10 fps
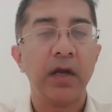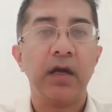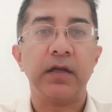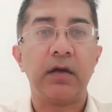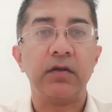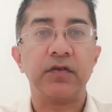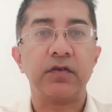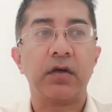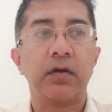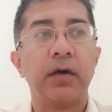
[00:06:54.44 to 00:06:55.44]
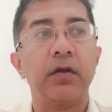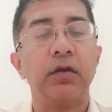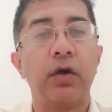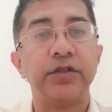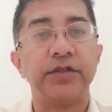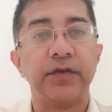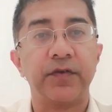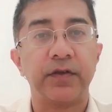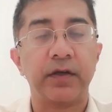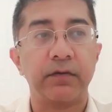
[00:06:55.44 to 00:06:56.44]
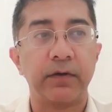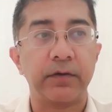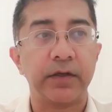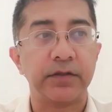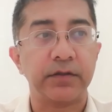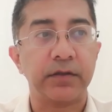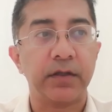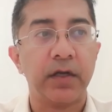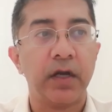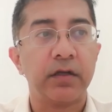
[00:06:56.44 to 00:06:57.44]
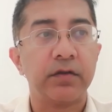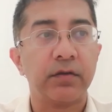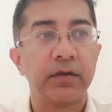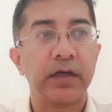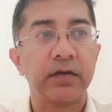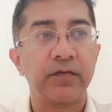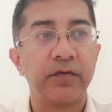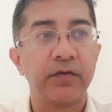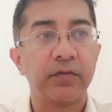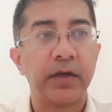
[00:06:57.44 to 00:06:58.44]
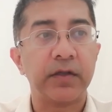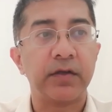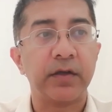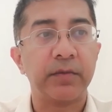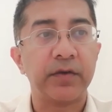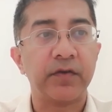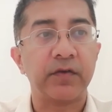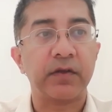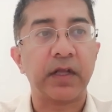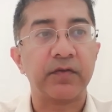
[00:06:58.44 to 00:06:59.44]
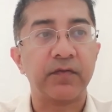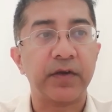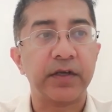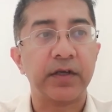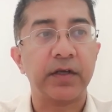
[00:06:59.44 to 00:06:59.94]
Now let's talk about logistic regression. Don't get confused by the name. It is a classification.